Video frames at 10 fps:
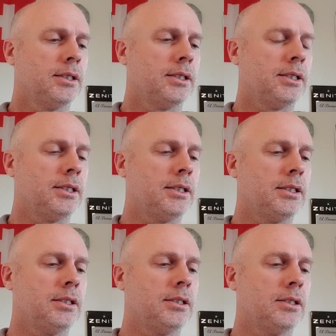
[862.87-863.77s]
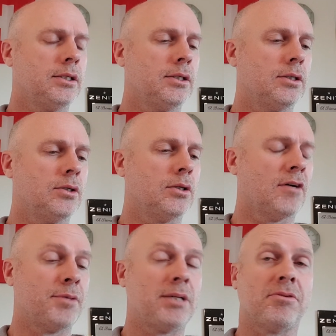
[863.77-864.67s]

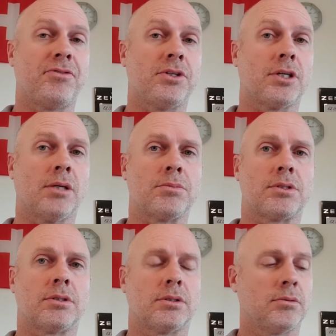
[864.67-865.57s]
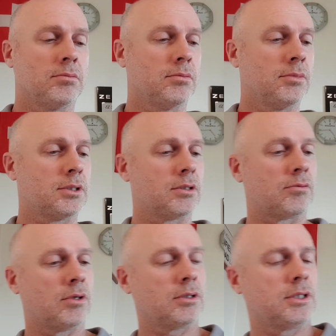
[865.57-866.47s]
I've met him a few times, Mr.
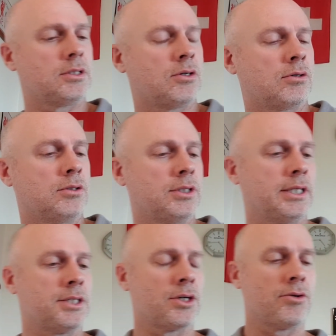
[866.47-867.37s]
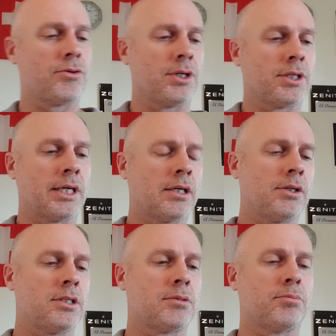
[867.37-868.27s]
Roth. He's gone and done his own thing now, and
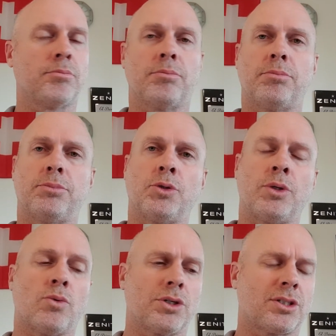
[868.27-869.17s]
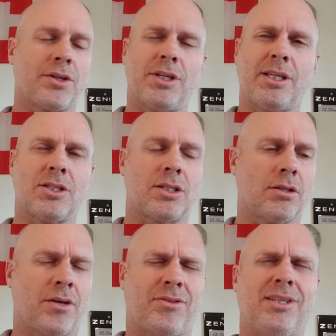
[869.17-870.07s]
he's doing watches. I think he's still
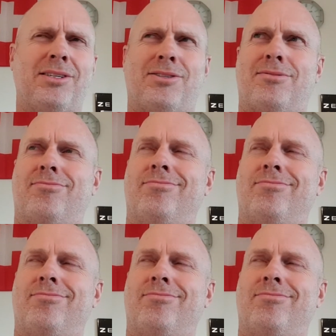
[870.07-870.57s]
alive. He's